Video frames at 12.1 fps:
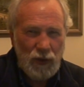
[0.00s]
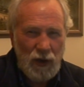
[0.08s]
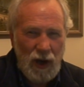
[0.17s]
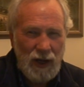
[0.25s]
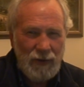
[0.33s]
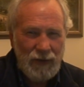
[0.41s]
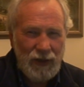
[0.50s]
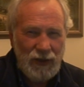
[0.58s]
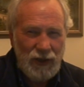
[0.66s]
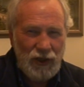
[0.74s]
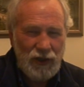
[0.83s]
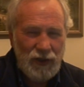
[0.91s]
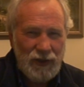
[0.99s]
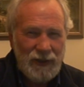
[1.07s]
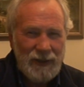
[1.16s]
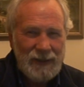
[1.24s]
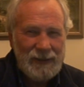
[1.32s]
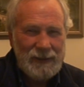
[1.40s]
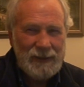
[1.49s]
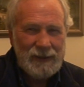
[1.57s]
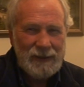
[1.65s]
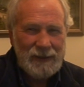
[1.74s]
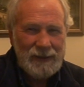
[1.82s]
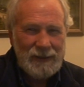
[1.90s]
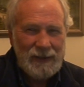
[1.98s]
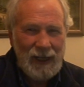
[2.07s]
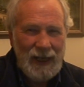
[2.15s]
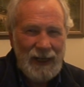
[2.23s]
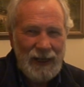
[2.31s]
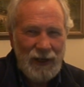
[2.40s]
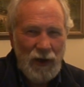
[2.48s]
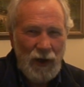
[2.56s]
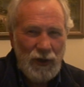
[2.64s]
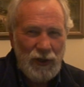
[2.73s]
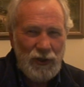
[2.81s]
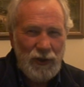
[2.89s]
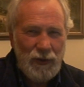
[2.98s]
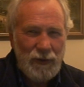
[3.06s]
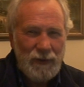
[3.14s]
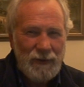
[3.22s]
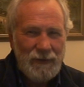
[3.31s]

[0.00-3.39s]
kind of conditions. Hey, God is you.